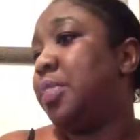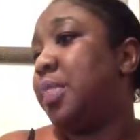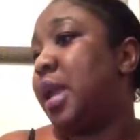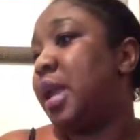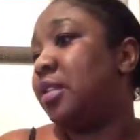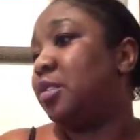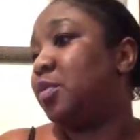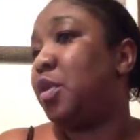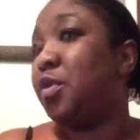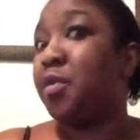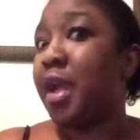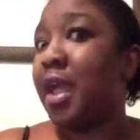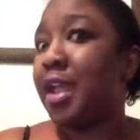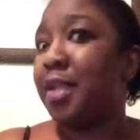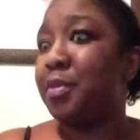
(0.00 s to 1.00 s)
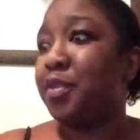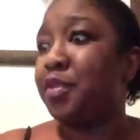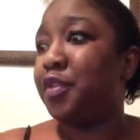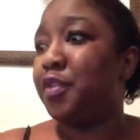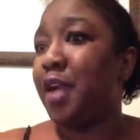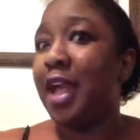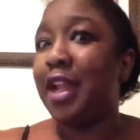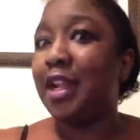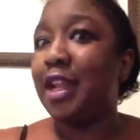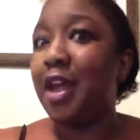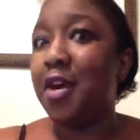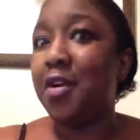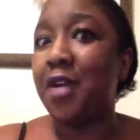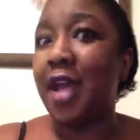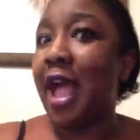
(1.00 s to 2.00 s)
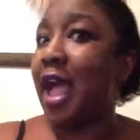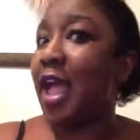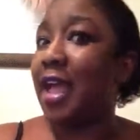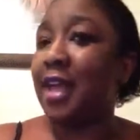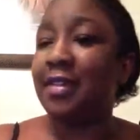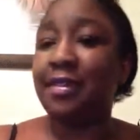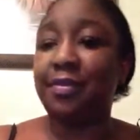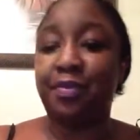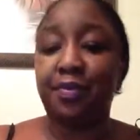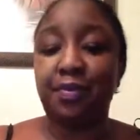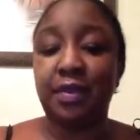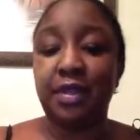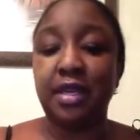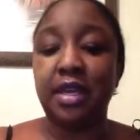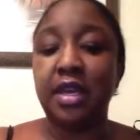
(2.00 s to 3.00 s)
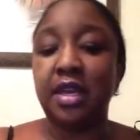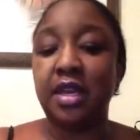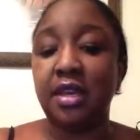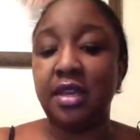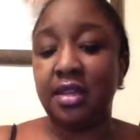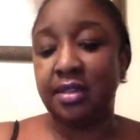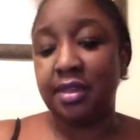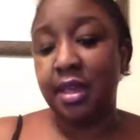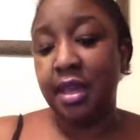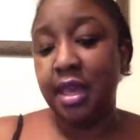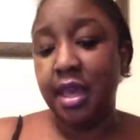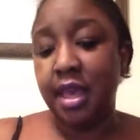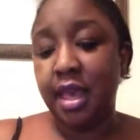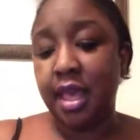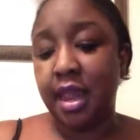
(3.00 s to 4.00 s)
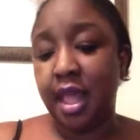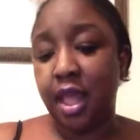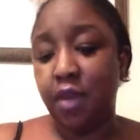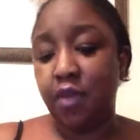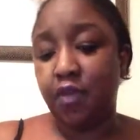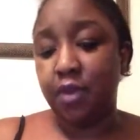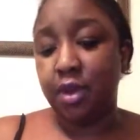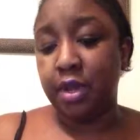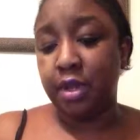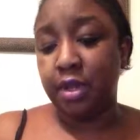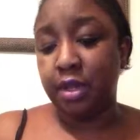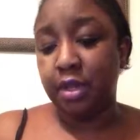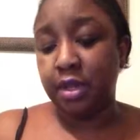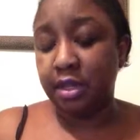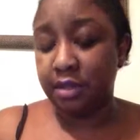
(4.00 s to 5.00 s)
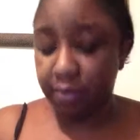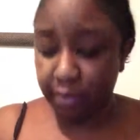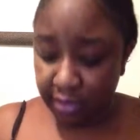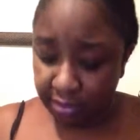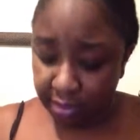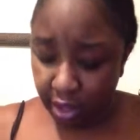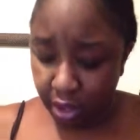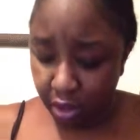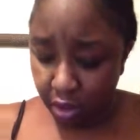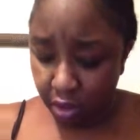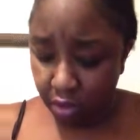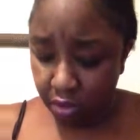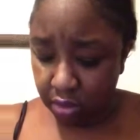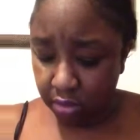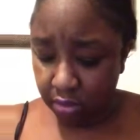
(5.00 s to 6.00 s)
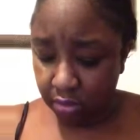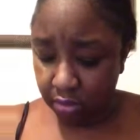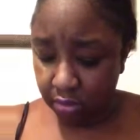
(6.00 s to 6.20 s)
Next one, right, moving right along, guys, is an elf one. This one is called